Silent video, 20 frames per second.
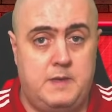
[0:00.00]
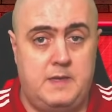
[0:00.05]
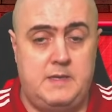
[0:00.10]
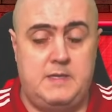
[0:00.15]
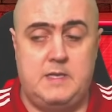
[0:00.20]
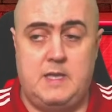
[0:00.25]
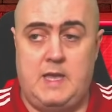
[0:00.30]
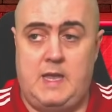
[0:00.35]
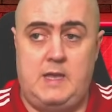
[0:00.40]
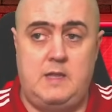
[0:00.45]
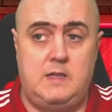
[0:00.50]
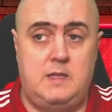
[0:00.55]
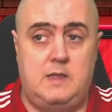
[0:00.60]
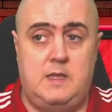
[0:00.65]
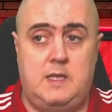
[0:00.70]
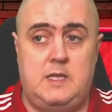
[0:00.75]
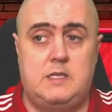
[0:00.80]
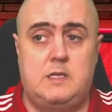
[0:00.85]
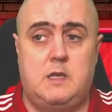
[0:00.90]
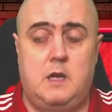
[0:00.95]
They say to
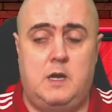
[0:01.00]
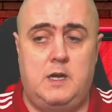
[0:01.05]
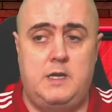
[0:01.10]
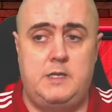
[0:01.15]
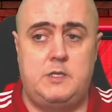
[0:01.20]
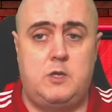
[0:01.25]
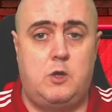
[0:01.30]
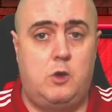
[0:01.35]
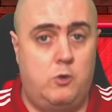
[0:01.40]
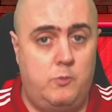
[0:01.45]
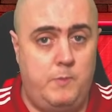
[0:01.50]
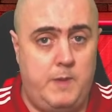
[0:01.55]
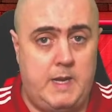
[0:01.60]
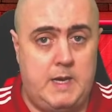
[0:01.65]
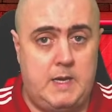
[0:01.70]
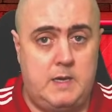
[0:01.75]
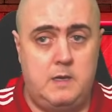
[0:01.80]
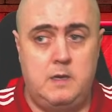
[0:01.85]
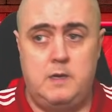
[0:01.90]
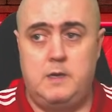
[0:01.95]
these guys, come
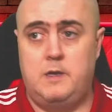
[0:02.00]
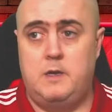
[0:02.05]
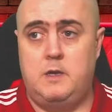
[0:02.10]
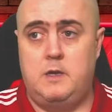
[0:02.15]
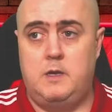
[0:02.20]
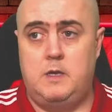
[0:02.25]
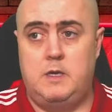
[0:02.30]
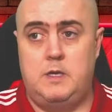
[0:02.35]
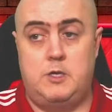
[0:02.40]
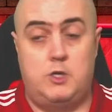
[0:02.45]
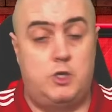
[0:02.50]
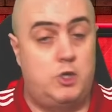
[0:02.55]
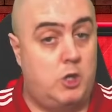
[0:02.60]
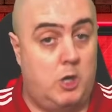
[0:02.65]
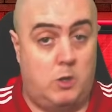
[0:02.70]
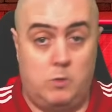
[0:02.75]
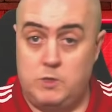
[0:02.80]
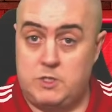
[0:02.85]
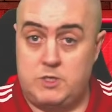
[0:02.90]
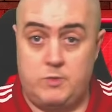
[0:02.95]
in,
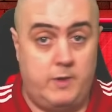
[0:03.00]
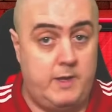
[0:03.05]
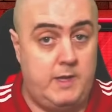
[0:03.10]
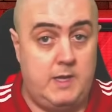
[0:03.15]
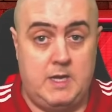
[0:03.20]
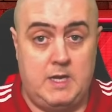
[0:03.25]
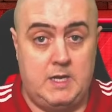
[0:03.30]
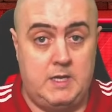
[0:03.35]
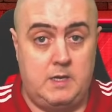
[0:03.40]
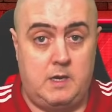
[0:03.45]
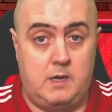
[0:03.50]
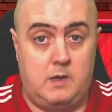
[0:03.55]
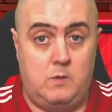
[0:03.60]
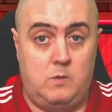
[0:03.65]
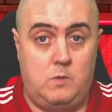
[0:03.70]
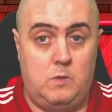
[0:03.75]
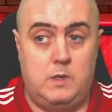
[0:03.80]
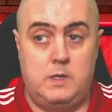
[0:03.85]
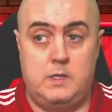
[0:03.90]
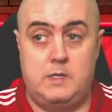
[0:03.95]
show us what you can
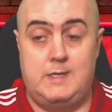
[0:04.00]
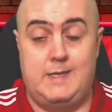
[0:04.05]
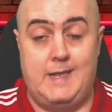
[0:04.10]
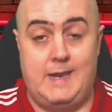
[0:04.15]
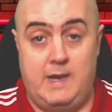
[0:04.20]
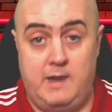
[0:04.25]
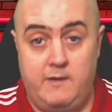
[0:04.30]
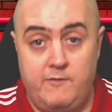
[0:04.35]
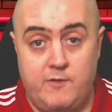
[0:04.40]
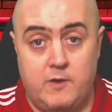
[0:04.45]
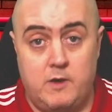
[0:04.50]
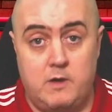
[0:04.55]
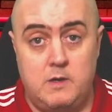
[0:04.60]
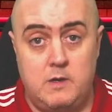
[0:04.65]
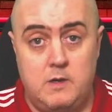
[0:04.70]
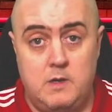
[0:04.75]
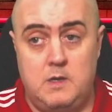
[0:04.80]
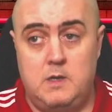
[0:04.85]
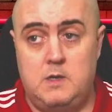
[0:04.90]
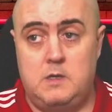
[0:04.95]
do, deliver.